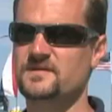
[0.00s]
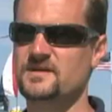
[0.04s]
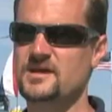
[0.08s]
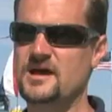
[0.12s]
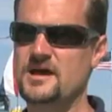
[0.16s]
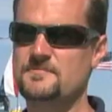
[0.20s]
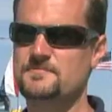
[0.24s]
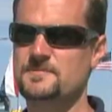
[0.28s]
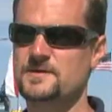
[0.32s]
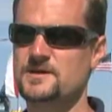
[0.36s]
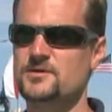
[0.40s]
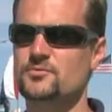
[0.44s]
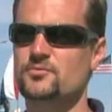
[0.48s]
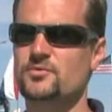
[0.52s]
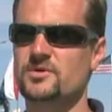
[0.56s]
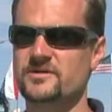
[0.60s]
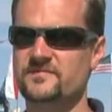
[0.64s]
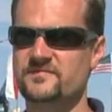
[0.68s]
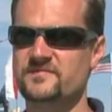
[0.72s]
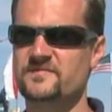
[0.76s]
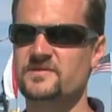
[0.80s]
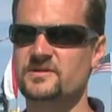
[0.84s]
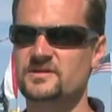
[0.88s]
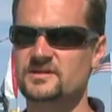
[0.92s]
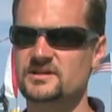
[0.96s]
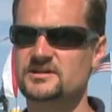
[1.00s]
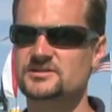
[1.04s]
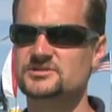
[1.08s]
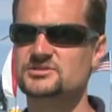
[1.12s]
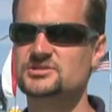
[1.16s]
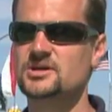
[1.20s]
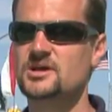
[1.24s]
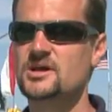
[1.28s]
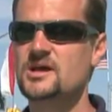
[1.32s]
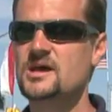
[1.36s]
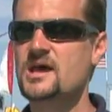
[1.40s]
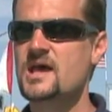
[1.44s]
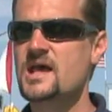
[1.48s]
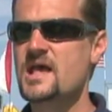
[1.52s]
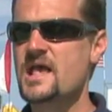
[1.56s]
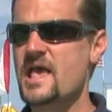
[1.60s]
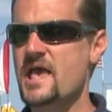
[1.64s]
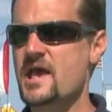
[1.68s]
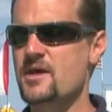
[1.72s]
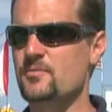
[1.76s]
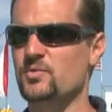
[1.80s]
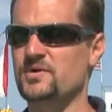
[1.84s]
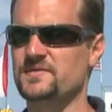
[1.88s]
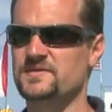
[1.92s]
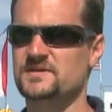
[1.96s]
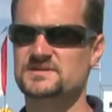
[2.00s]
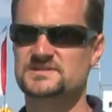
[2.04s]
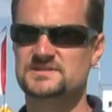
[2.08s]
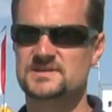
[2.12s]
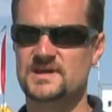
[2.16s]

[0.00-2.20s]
VIP Rib Village. And with a